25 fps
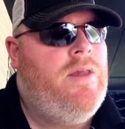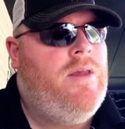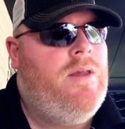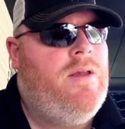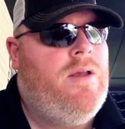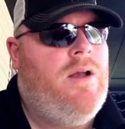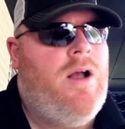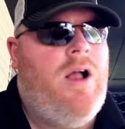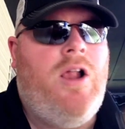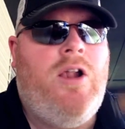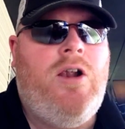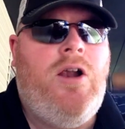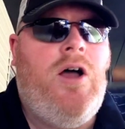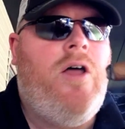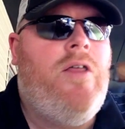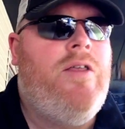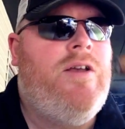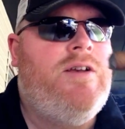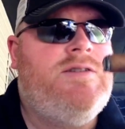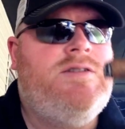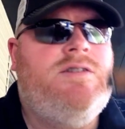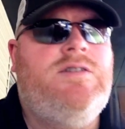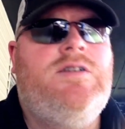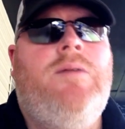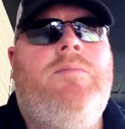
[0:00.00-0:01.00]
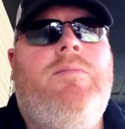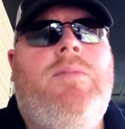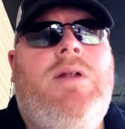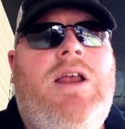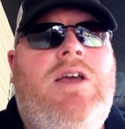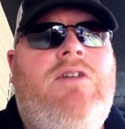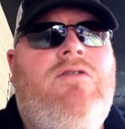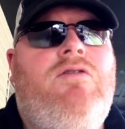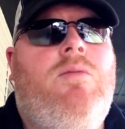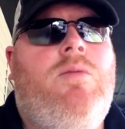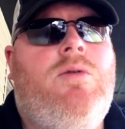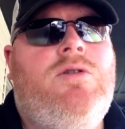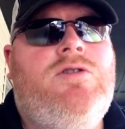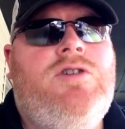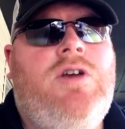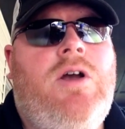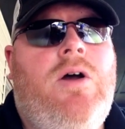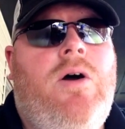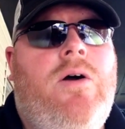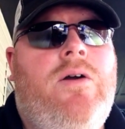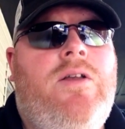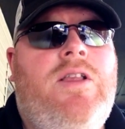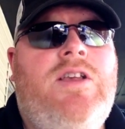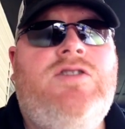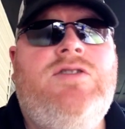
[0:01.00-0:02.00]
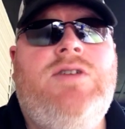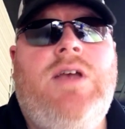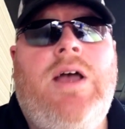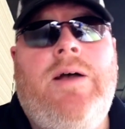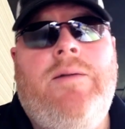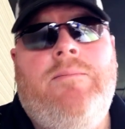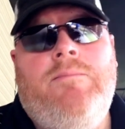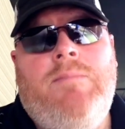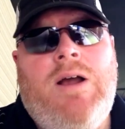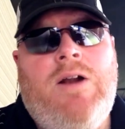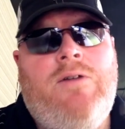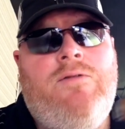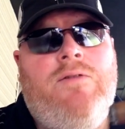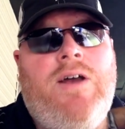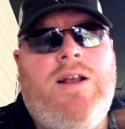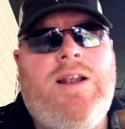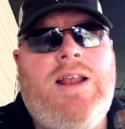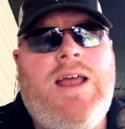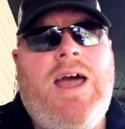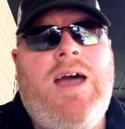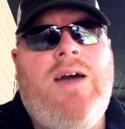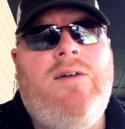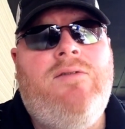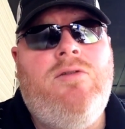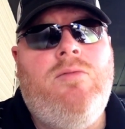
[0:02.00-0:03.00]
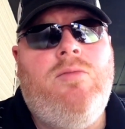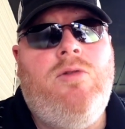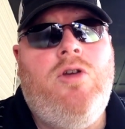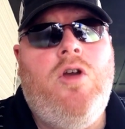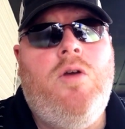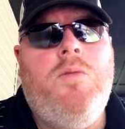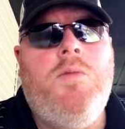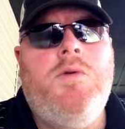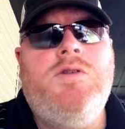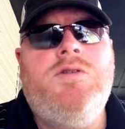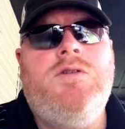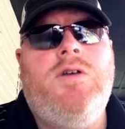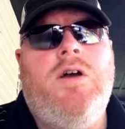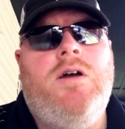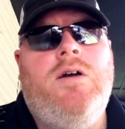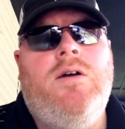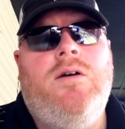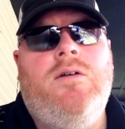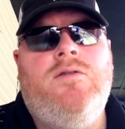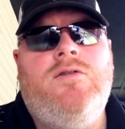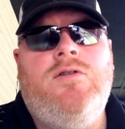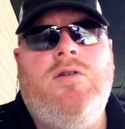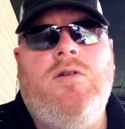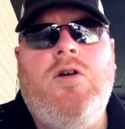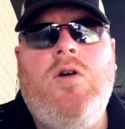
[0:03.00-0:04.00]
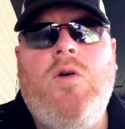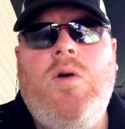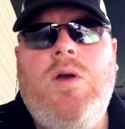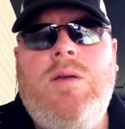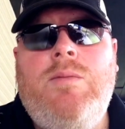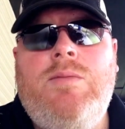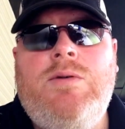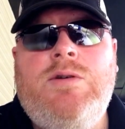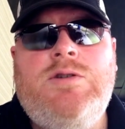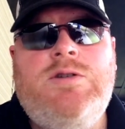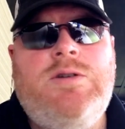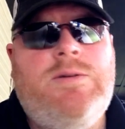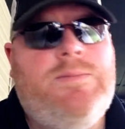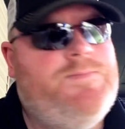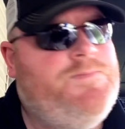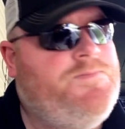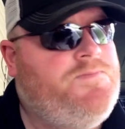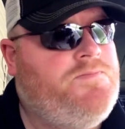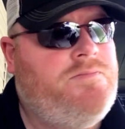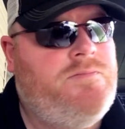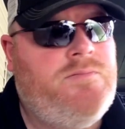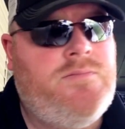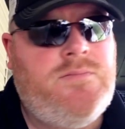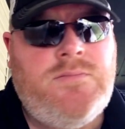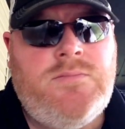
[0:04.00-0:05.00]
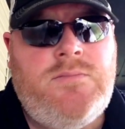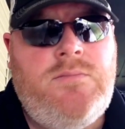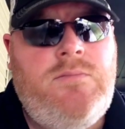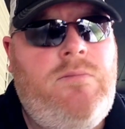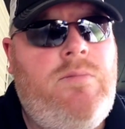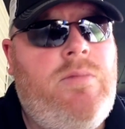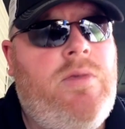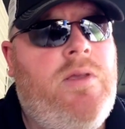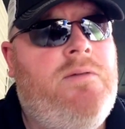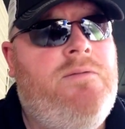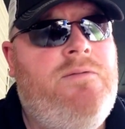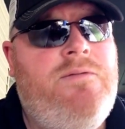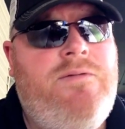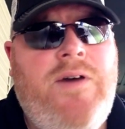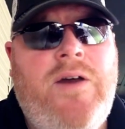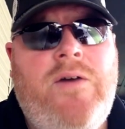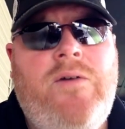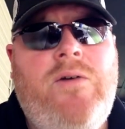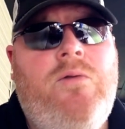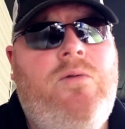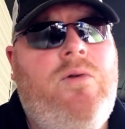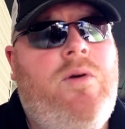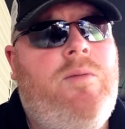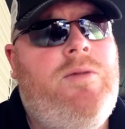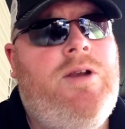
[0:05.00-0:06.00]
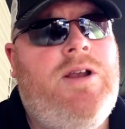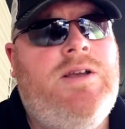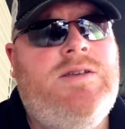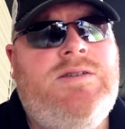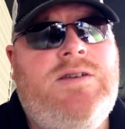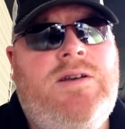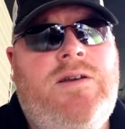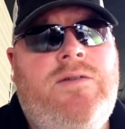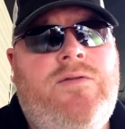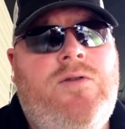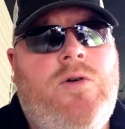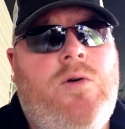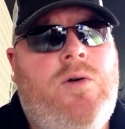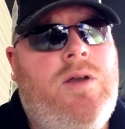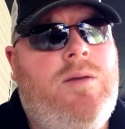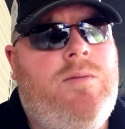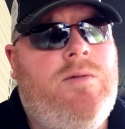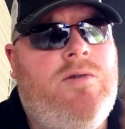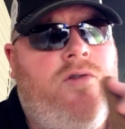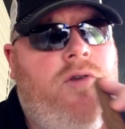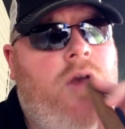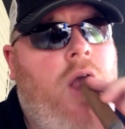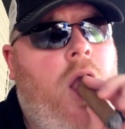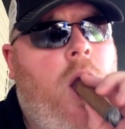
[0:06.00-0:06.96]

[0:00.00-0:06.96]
All in all, this is an unbelievable cigar. This, matter of fact, I have some some Cohibas. Very reminiscent of Cohibas.